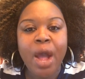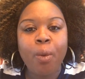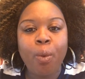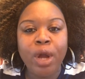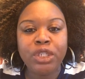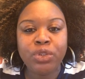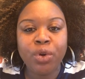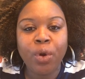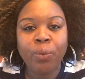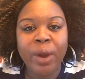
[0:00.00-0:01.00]
Once you
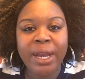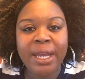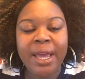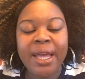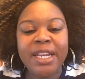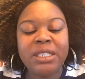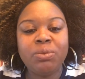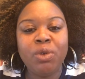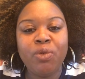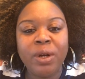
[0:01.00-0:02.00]
are ready, let's
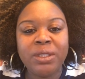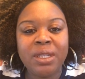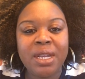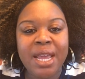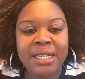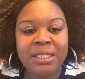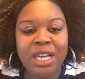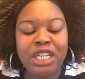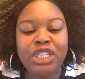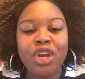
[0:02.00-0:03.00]
move on to the next
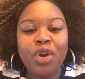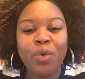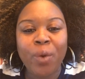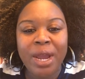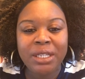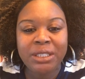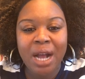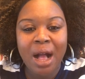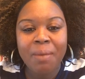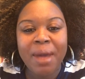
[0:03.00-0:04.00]
section. Great
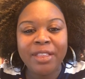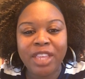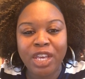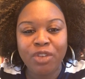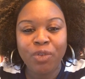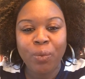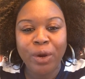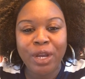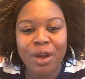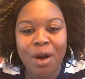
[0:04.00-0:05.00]
job, and thank you for
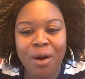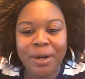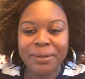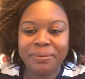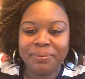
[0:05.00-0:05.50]
working hard.